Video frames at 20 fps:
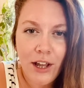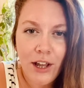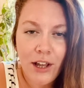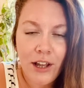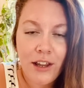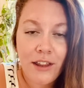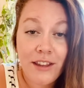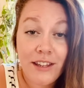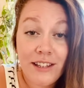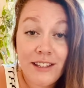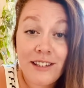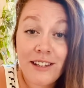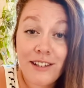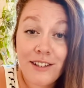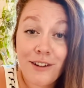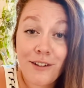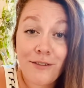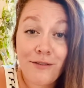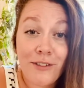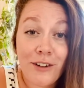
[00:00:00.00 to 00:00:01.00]
This is
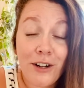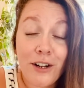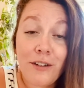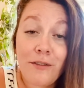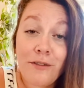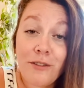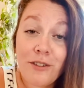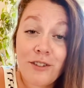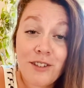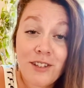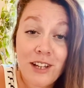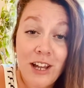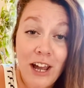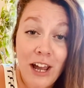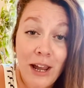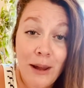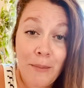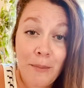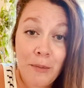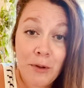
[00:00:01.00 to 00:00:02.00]
our very first
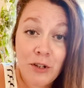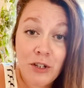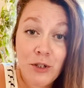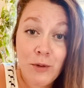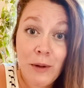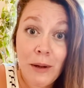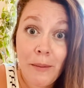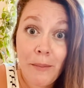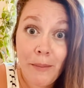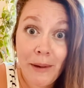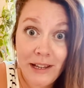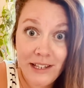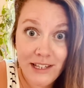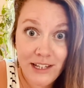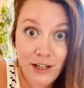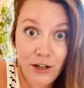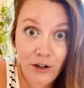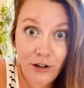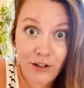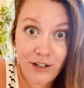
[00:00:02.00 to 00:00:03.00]
time doing
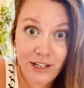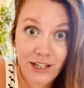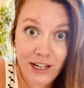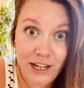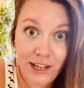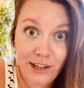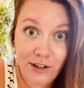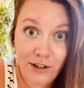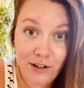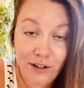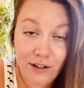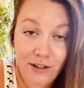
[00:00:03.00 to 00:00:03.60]
messy art together.